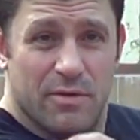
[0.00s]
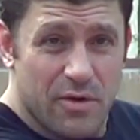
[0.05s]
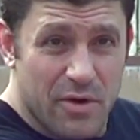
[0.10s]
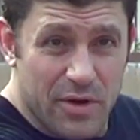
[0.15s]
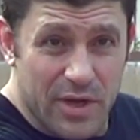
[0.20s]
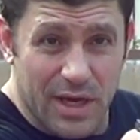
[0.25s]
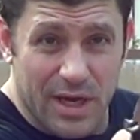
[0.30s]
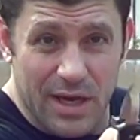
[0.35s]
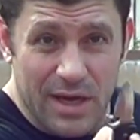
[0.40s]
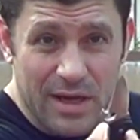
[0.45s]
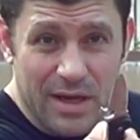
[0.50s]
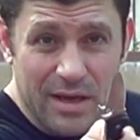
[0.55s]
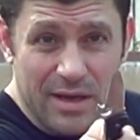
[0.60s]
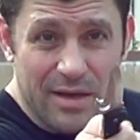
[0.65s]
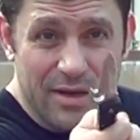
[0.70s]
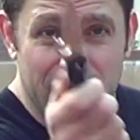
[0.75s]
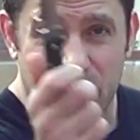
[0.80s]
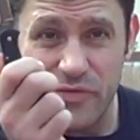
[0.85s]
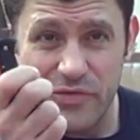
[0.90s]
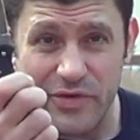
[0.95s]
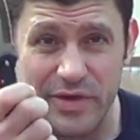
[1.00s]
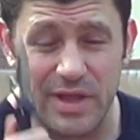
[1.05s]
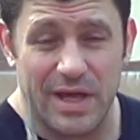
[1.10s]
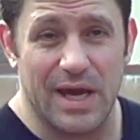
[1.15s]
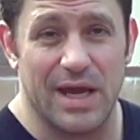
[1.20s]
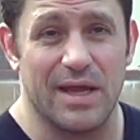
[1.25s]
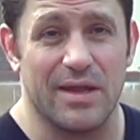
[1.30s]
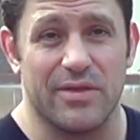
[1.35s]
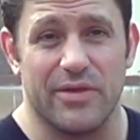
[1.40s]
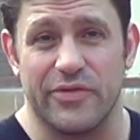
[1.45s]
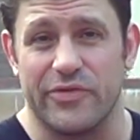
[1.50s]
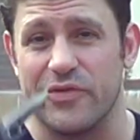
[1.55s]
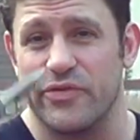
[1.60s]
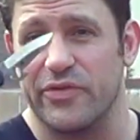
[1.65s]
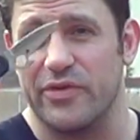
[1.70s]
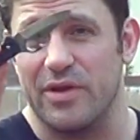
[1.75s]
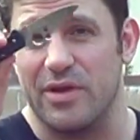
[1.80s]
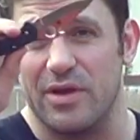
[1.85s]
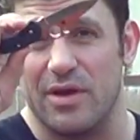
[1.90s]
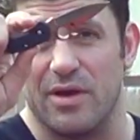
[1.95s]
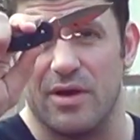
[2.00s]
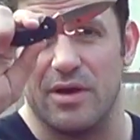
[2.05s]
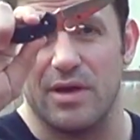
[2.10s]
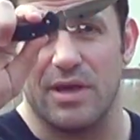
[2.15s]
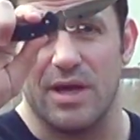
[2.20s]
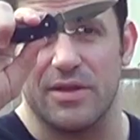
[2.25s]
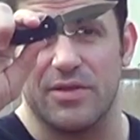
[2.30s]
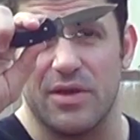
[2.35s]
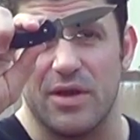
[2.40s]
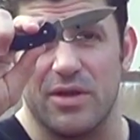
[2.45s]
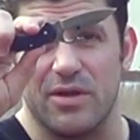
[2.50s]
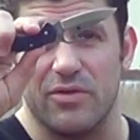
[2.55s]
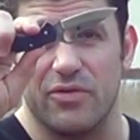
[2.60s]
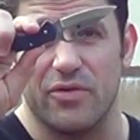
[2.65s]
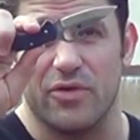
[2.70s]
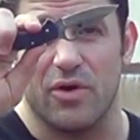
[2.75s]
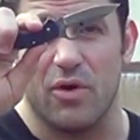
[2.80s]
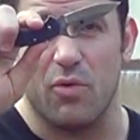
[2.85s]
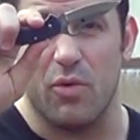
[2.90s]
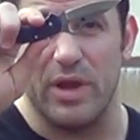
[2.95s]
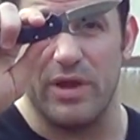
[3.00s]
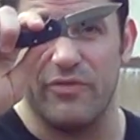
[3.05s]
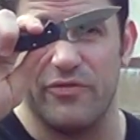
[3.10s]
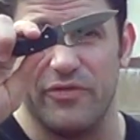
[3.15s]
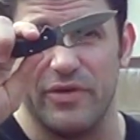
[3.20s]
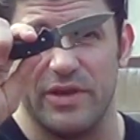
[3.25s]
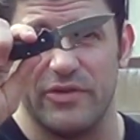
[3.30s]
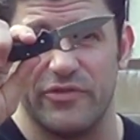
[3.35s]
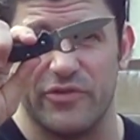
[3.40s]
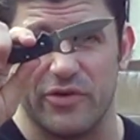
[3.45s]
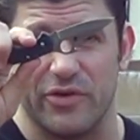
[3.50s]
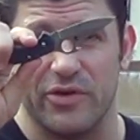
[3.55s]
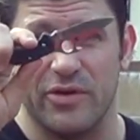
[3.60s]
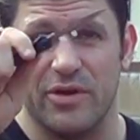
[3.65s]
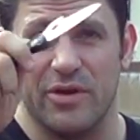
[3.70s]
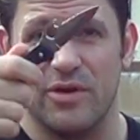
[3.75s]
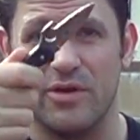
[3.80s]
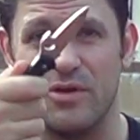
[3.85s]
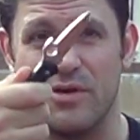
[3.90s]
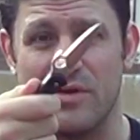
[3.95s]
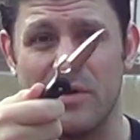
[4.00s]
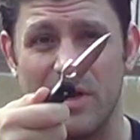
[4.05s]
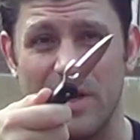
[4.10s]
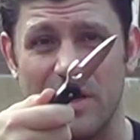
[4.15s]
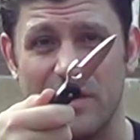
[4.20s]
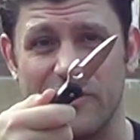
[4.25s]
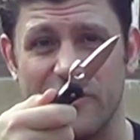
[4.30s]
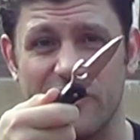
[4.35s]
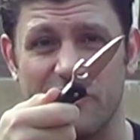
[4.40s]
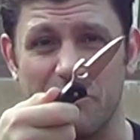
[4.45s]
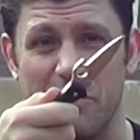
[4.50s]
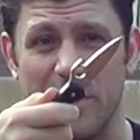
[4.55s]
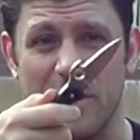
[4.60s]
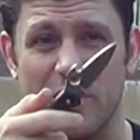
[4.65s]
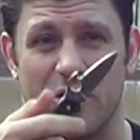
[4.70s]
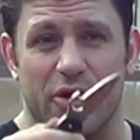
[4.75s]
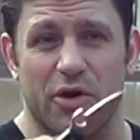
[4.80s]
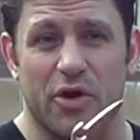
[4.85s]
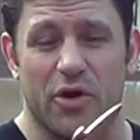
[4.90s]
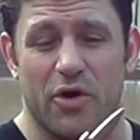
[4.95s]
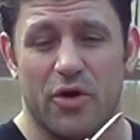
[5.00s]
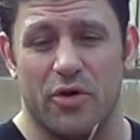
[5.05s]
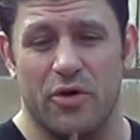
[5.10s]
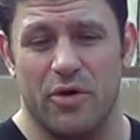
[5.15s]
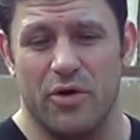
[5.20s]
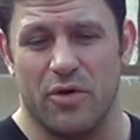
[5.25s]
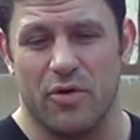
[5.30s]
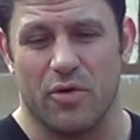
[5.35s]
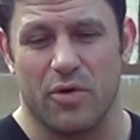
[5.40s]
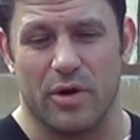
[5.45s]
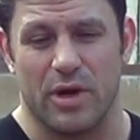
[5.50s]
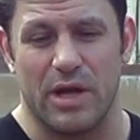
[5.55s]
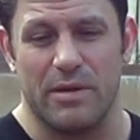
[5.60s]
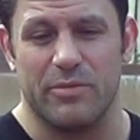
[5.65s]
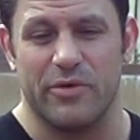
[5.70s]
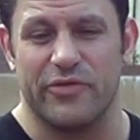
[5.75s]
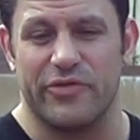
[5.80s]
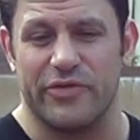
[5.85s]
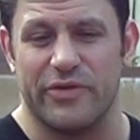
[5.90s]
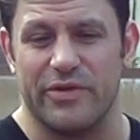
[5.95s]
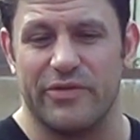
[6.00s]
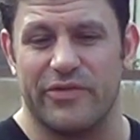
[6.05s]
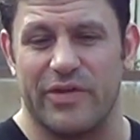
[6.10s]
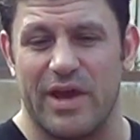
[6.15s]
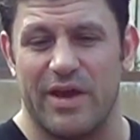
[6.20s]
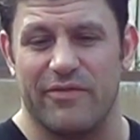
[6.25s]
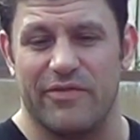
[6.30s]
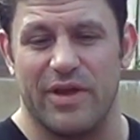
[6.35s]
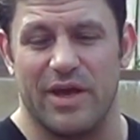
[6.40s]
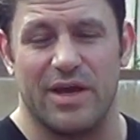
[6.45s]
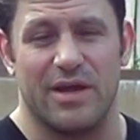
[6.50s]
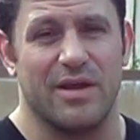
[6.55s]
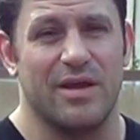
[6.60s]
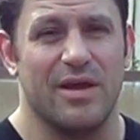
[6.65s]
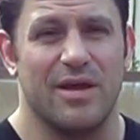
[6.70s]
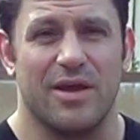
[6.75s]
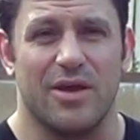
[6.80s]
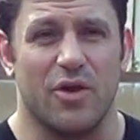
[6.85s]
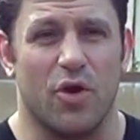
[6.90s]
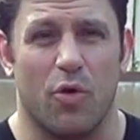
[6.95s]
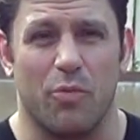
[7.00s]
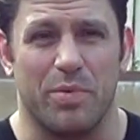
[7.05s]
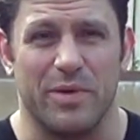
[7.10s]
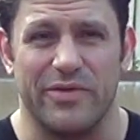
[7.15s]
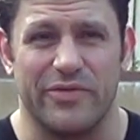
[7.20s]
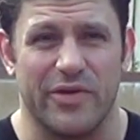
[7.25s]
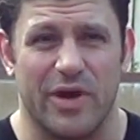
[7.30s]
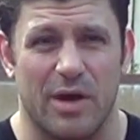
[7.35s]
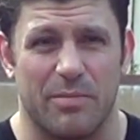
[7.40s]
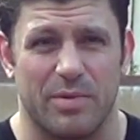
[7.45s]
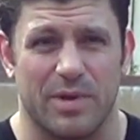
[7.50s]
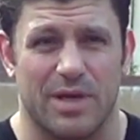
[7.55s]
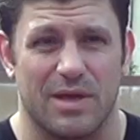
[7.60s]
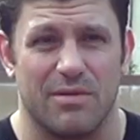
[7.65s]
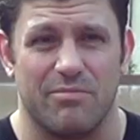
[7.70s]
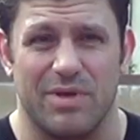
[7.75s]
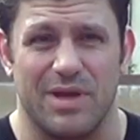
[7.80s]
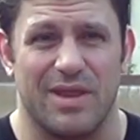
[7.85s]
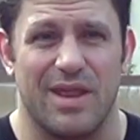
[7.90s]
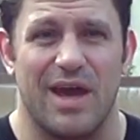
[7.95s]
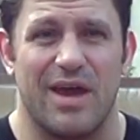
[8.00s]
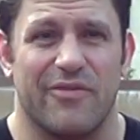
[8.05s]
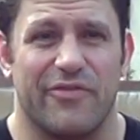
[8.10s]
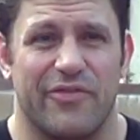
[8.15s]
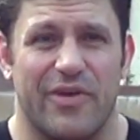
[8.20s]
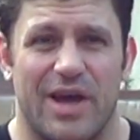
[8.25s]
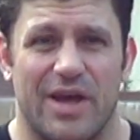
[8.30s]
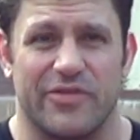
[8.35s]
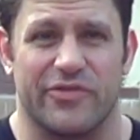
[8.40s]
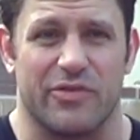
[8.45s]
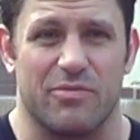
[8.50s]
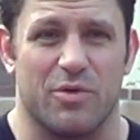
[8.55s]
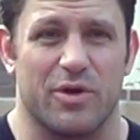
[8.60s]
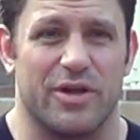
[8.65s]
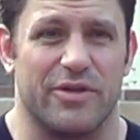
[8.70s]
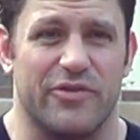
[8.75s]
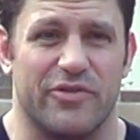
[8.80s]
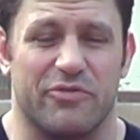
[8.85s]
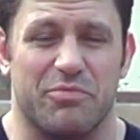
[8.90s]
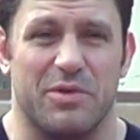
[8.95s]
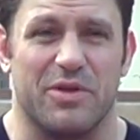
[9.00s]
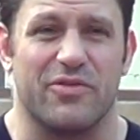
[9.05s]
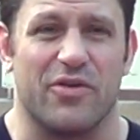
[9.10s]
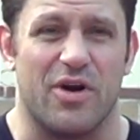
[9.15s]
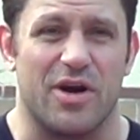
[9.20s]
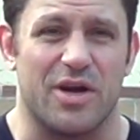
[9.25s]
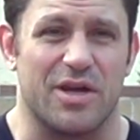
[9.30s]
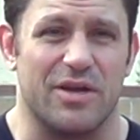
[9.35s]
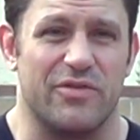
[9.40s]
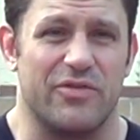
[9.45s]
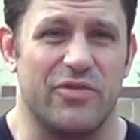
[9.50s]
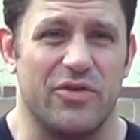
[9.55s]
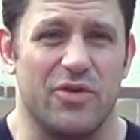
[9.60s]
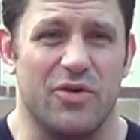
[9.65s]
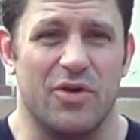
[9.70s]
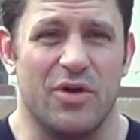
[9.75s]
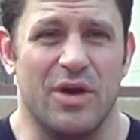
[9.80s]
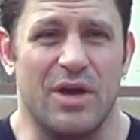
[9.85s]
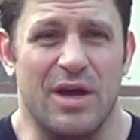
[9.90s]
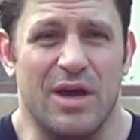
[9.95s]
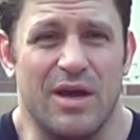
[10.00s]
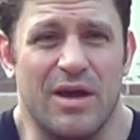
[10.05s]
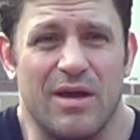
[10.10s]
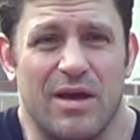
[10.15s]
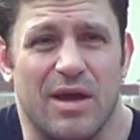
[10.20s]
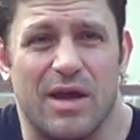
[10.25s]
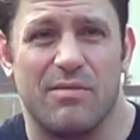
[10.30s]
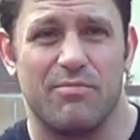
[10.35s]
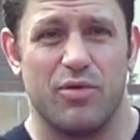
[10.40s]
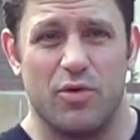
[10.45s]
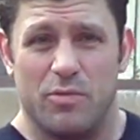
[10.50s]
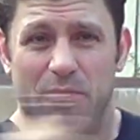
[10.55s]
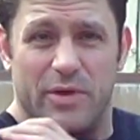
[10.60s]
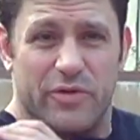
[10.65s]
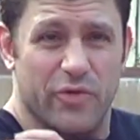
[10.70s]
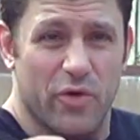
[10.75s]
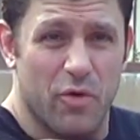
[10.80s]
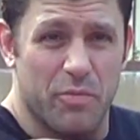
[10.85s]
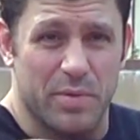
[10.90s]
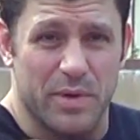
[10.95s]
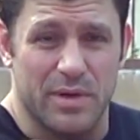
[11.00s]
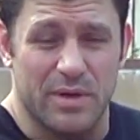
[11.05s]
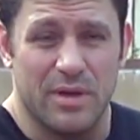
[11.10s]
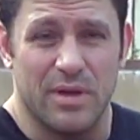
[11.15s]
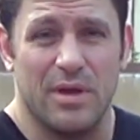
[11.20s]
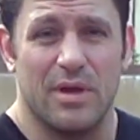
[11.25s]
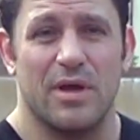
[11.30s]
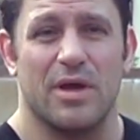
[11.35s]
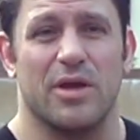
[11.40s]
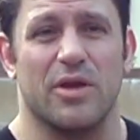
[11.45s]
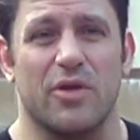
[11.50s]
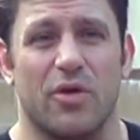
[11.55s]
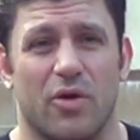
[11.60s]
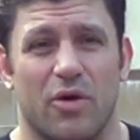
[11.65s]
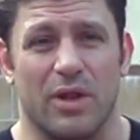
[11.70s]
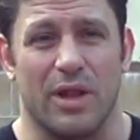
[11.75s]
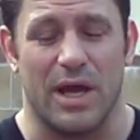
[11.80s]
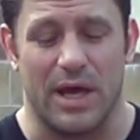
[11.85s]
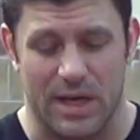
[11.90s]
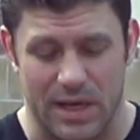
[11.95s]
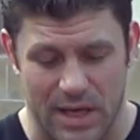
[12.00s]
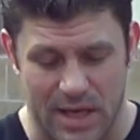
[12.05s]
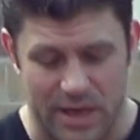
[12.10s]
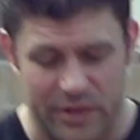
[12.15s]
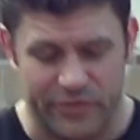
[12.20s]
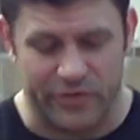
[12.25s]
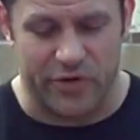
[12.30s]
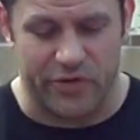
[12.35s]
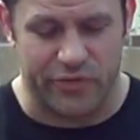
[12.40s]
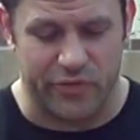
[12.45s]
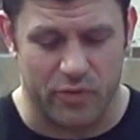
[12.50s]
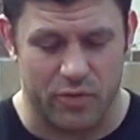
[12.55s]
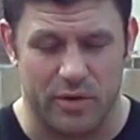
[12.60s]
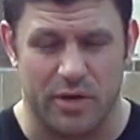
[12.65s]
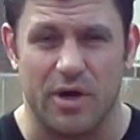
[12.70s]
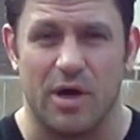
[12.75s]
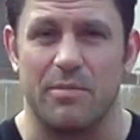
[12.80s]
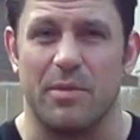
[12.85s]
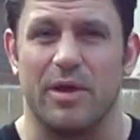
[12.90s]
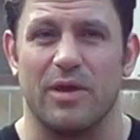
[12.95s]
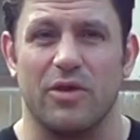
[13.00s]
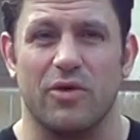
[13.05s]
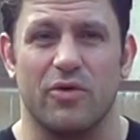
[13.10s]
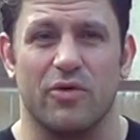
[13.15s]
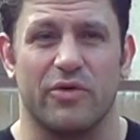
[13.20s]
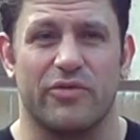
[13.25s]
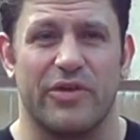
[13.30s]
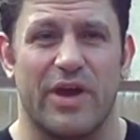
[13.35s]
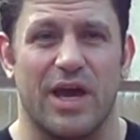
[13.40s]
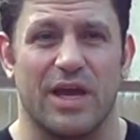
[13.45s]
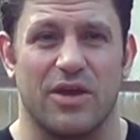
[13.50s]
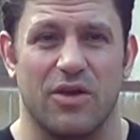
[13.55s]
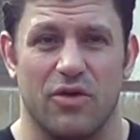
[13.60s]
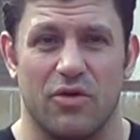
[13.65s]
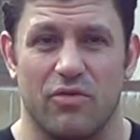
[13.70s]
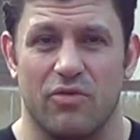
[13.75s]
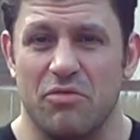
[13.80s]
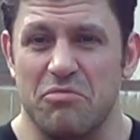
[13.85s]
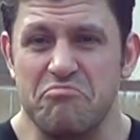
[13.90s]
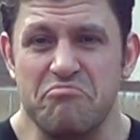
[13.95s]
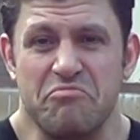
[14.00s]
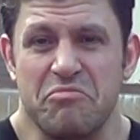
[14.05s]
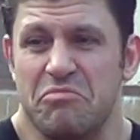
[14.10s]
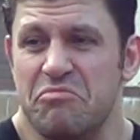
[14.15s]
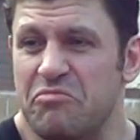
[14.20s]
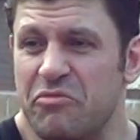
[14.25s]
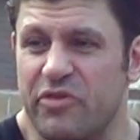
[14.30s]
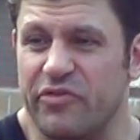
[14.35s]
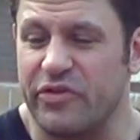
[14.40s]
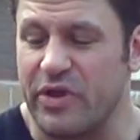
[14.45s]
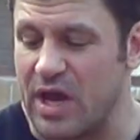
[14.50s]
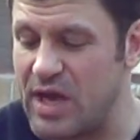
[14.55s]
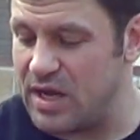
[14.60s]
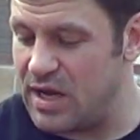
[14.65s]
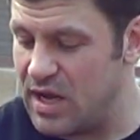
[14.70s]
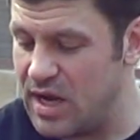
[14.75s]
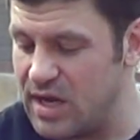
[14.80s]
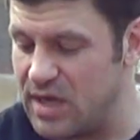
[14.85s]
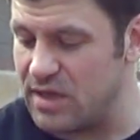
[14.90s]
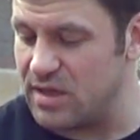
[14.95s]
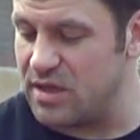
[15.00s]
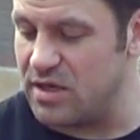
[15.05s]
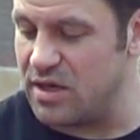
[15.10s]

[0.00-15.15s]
Okay, you see that? This is got the Enduro Wave feature. Okay, it's a Spyderco or Emerson's have that. It opens up. It can be that fast. Someone could just be talking to you, and boom, it's open. You know, a lot of guys also will come at you, attack you, just hiding the